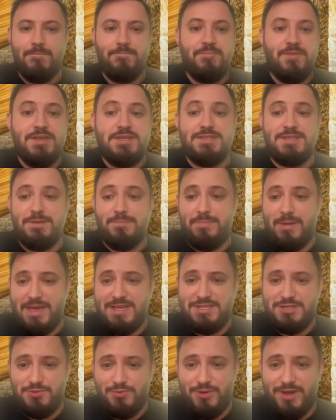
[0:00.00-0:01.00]
this is the
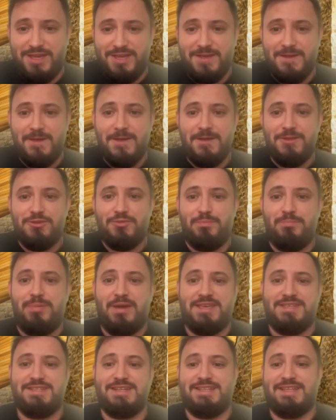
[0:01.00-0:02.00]
best way to
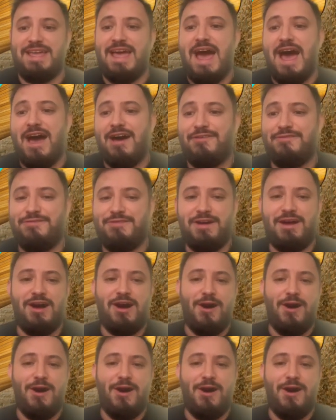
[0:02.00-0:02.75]
basically have